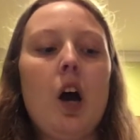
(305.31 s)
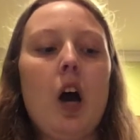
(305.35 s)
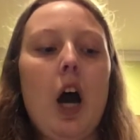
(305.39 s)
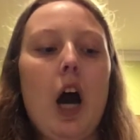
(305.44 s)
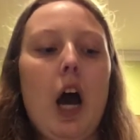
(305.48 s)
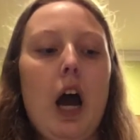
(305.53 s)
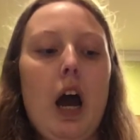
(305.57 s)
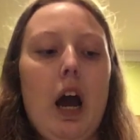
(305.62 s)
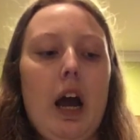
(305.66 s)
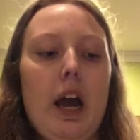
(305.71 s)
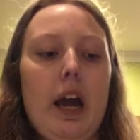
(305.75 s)

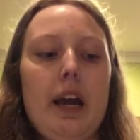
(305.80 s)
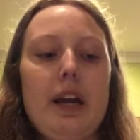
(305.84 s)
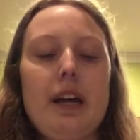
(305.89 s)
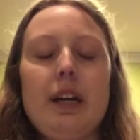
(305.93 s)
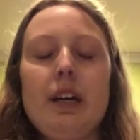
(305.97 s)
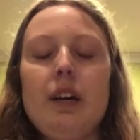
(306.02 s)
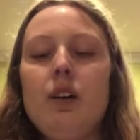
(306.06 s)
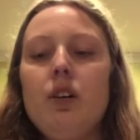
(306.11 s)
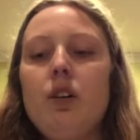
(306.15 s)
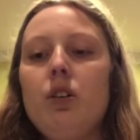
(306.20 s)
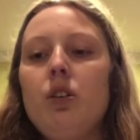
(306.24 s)

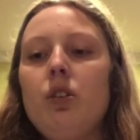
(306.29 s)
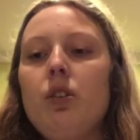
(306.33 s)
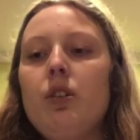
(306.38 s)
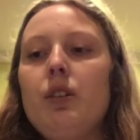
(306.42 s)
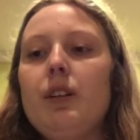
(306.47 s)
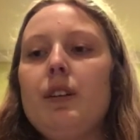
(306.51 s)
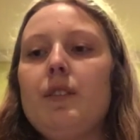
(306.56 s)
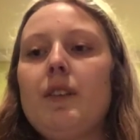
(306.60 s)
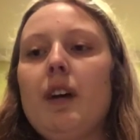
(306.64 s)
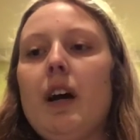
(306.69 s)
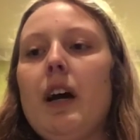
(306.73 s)
I
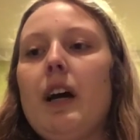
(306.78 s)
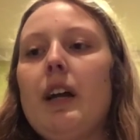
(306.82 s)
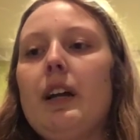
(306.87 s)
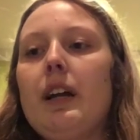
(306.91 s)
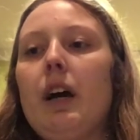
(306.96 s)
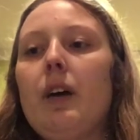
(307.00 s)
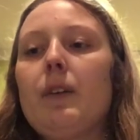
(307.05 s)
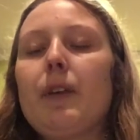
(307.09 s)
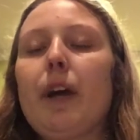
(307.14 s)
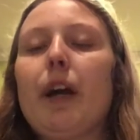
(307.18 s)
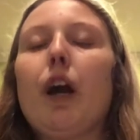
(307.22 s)
decided,
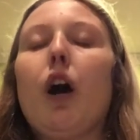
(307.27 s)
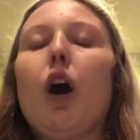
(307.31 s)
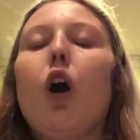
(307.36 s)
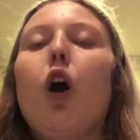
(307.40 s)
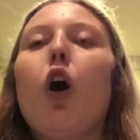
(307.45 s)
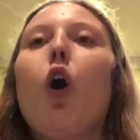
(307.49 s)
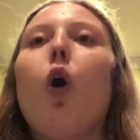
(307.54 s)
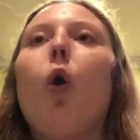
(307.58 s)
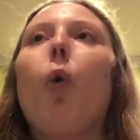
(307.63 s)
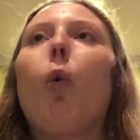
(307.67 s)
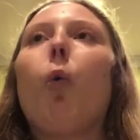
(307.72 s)
I was like,
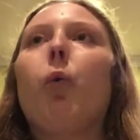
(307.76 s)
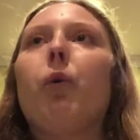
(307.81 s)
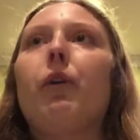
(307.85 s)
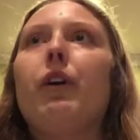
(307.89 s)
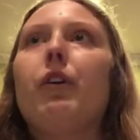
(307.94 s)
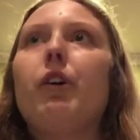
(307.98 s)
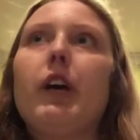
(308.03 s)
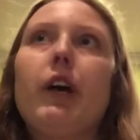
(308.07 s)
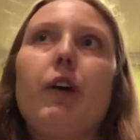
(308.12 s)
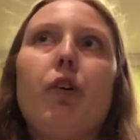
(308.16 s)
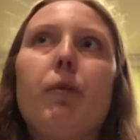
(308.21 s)
oh,
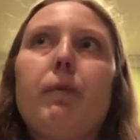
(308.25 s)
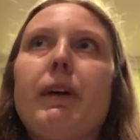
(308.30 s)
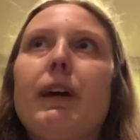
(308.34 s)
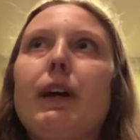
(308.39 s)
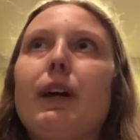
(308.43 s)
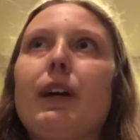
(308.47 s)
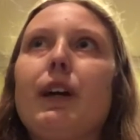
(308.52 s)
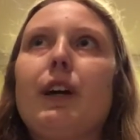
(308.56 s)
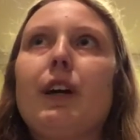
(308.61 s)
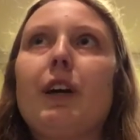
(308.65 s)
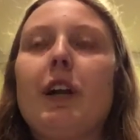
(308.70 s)
it would be a
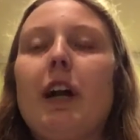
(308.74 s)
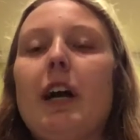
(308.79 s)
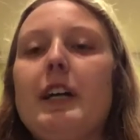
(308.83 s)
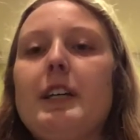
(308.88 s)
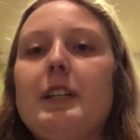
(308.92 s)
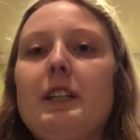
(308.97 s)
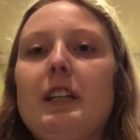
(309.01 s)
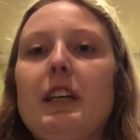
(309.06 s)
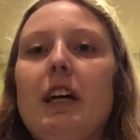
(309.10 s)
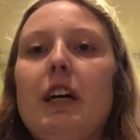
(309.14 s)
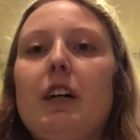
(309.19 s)
good
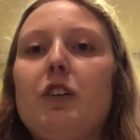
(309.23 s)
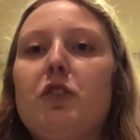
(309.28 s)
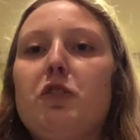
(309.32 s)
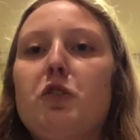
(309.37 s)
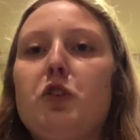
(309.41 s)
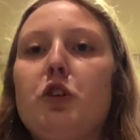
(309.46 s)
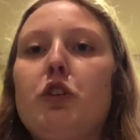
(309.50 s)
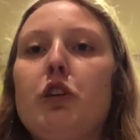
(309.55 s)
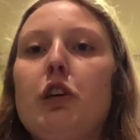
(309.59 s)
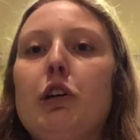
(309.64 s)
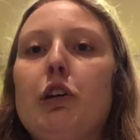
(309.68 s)
idea
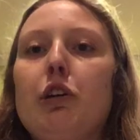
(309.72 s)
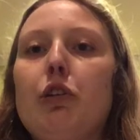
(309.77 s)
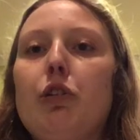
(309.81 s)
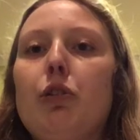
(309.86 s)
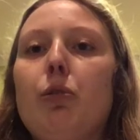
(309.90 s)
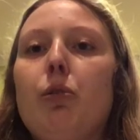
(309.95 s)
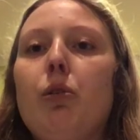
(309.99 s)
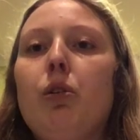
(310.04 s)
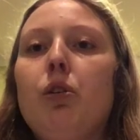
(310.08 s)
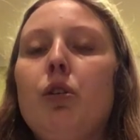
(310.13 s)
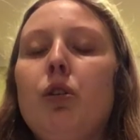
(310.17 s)

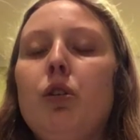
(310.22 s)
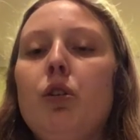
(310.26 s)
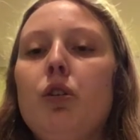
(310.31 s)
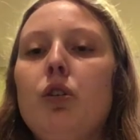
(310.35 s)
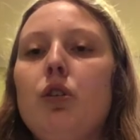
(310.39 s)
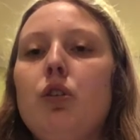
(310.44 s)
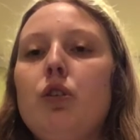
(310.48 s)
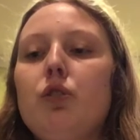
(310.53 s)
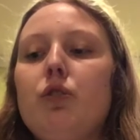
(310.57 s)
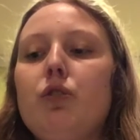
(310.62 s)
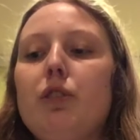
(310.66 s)
to
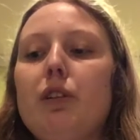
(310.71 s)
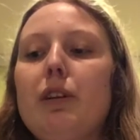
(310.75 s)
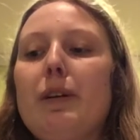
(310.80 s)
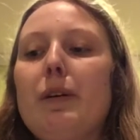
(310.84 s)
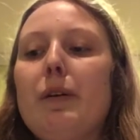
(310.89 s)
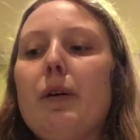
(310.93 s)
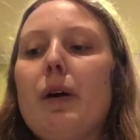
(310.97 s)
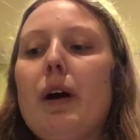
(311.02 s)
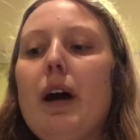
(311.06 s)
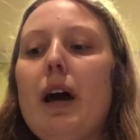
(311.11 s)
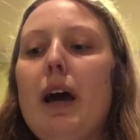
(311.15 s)

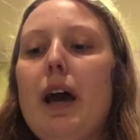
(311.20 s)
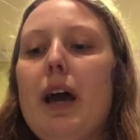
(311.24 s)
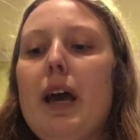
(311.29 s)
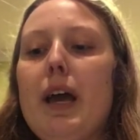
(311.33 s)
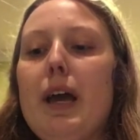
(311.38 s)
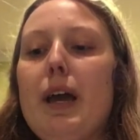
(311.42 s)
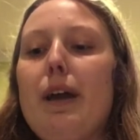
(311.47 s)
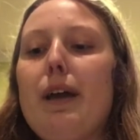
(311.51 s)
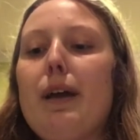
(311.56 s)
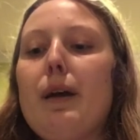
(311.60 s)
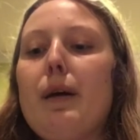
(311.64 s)
do
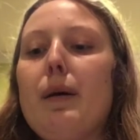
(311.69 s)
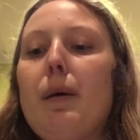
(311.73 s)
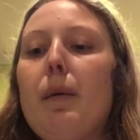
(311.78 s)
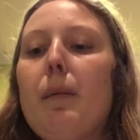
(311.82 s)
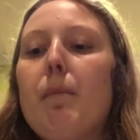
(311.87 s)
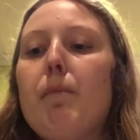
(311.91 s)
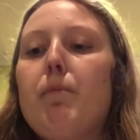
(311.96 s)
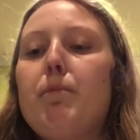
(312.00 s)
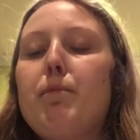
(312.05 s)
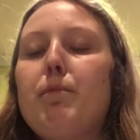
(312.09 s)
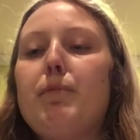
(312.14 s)
a
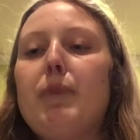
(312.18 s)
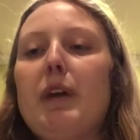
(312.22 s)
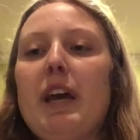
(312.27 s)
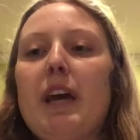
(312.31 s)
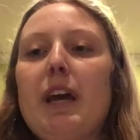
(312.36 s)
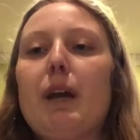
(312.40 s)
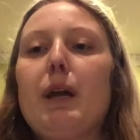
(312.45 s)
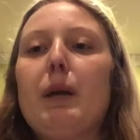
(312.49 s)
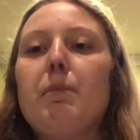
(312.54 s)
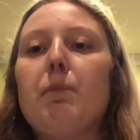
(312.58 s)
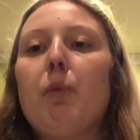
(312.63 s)

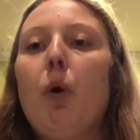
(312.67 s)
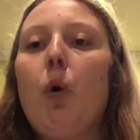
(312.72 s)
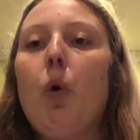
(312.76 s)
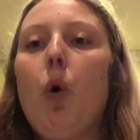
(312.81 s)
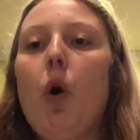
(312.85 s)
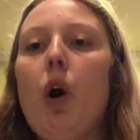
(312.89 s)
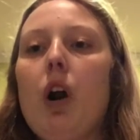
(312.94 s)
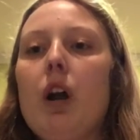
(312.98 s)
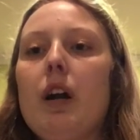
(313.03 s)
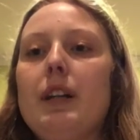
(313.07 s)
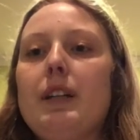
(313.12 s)
big
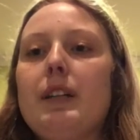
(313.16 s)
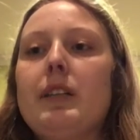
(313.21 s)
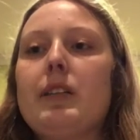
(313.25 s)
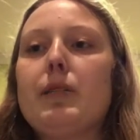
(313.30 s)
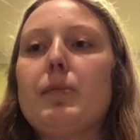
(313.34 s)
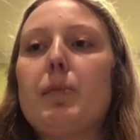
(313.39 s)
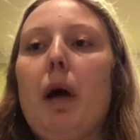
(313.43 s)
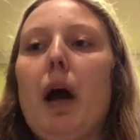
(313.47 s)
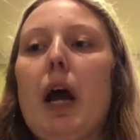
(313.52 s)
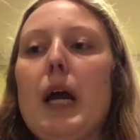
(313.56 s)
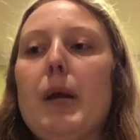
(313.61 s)
pour
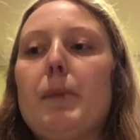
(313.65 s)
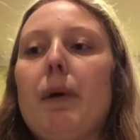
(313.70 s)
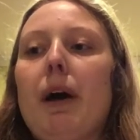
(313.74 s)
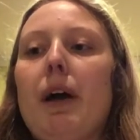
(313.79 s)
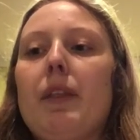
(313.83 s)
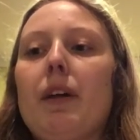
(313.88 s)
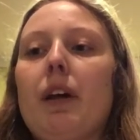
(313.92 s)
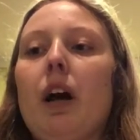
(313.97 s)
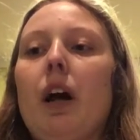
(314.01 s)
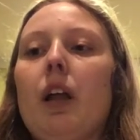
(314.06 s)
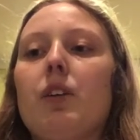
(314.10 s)
inspired by
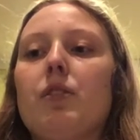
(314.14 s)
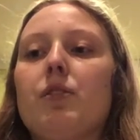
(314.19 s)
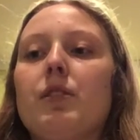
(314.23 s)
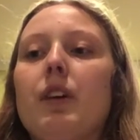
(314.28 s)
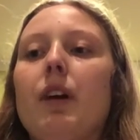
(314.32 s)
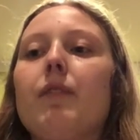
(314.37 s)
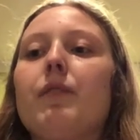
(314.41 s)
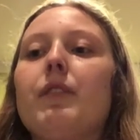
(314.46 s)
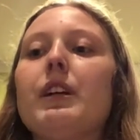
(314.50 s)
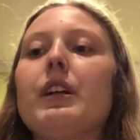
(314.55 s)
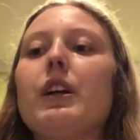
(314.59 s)
the colors
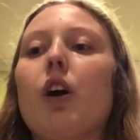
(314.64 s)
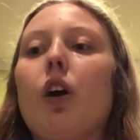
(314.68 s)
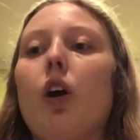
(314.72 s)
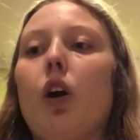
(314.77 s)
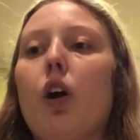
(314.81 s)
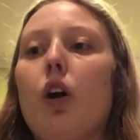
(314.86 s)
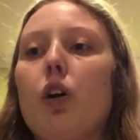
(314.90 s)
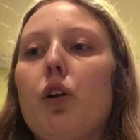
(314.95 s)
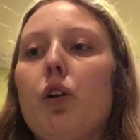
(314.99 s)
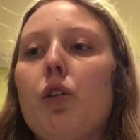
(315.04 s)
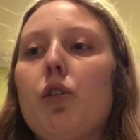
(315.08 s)
of the
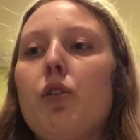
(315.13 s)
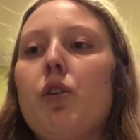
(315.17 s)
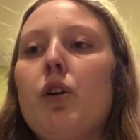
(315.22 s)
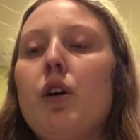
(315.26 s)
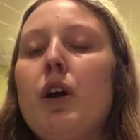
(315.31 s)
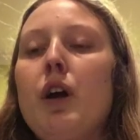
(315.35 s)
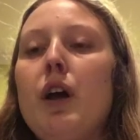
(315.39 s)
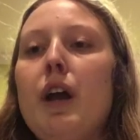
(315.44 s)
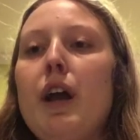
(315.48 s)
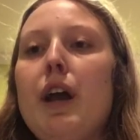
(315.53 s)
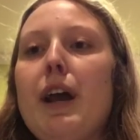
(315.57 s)
earth.
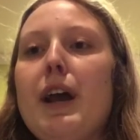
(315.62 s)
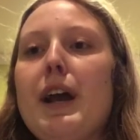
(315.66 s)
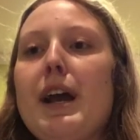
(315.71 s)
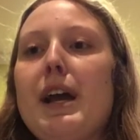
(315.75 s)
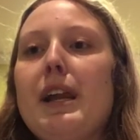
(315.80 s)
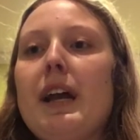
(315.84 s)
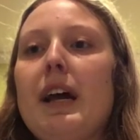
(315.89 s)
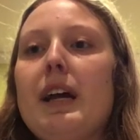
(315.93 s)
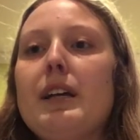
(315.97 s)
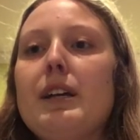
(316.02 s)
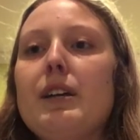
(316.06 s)

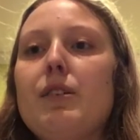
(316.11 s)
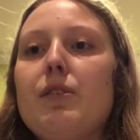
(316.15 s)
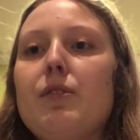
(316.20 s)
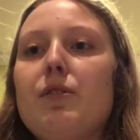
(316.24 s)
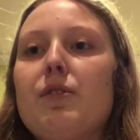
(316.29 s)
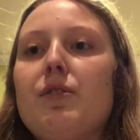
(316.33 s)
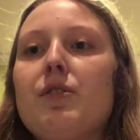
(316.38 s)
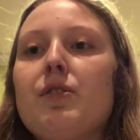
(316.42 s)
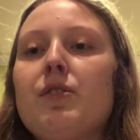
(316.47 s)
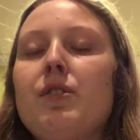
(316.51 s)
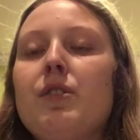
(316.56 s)
And I
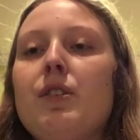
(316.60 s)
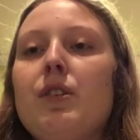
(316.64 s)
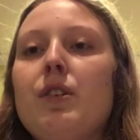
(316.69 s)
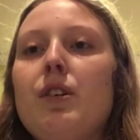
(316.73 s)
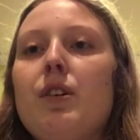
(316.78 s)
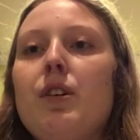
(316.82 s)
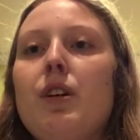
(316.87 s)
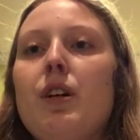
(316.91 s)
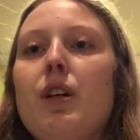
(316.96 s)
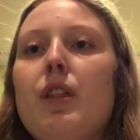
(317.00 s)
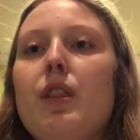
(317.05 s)
used
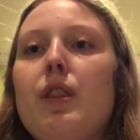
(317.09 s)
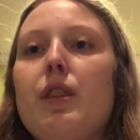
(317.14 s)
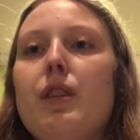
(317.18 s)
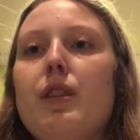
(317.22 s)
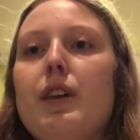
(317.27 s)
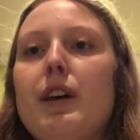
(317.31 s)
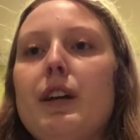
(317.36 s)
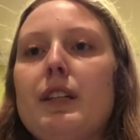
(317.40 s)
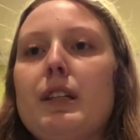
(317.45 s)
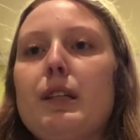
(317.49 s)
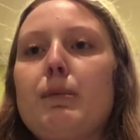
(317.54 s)

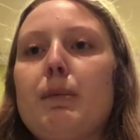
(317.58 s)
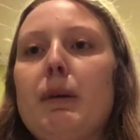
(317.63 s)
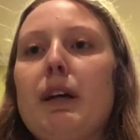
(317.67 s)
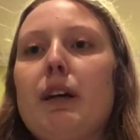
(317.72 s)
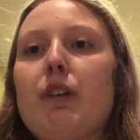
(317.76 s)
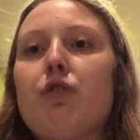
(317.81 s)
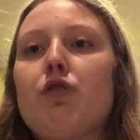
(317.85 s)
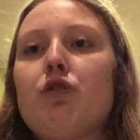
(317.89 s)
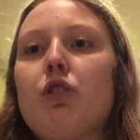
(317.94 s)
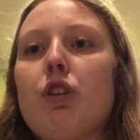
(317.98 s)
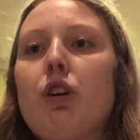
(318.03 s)
this
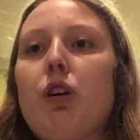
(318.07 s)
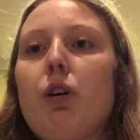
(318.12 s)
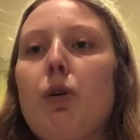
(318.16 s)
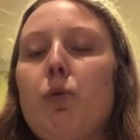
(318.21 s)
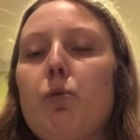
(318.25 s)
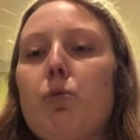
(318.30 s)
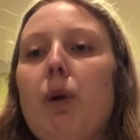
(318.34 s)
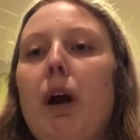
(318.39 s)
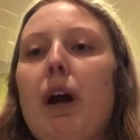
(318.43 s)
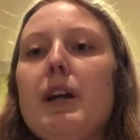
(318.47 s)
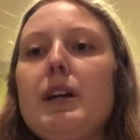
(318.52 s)
picture
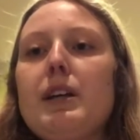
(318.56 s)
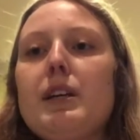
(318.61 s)
right